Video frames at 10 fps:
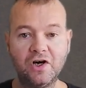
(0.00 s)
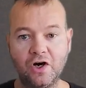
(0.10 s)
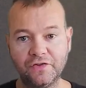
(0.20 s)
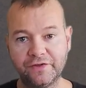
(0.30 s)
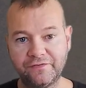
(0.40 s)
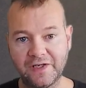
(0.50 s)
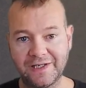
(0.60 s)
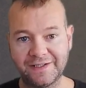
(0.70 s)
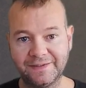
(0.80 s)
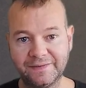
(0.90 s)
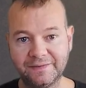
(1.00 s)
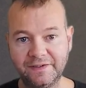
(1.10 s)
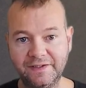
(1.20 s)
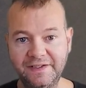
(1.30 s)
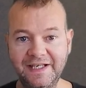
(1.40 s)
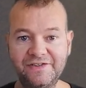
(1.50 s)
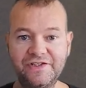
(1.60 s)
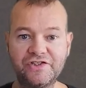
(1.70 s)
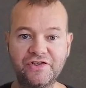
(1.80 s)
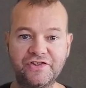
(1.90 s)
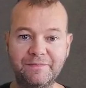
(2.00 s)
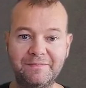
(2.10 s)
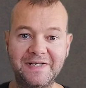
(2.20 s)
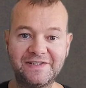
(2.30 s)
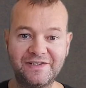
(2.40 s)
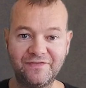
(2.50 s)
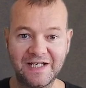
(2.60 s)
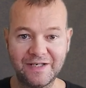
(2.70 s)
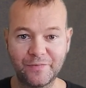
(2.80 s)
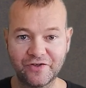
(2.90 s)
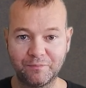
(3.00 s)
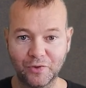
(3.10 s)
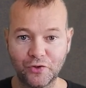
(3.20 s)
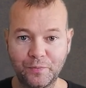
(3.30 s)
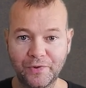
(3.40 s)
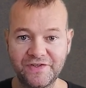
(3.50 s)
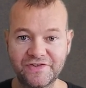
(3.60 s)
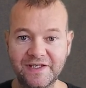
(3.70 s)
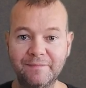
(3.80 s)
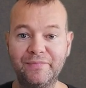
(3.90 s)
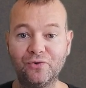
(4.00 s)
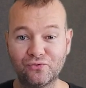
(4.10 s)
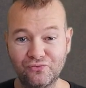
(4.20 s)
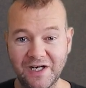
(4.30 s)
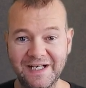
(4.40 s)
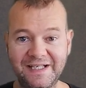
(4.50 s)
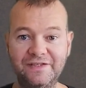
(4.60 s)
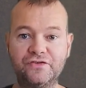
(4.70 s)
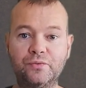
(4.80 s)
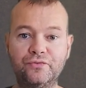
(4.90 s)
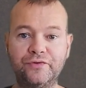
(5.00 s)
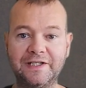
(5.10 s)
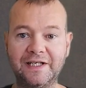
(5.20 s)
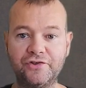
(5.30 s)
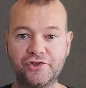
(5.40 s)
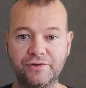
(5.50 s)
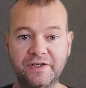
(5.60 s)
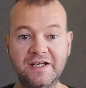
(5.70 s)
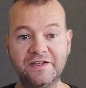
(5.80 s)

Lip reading: on the fly. Next, it's onto the massive library of blueprints built right into Unreal Engine.